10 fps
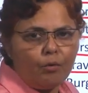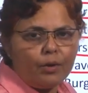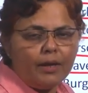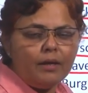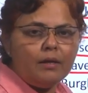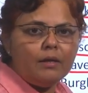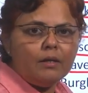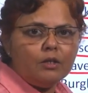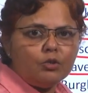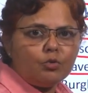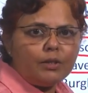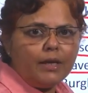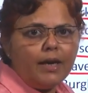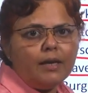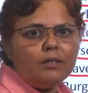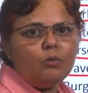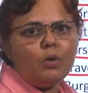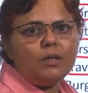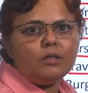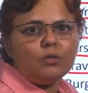Okay. So, they are the
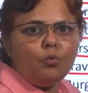ones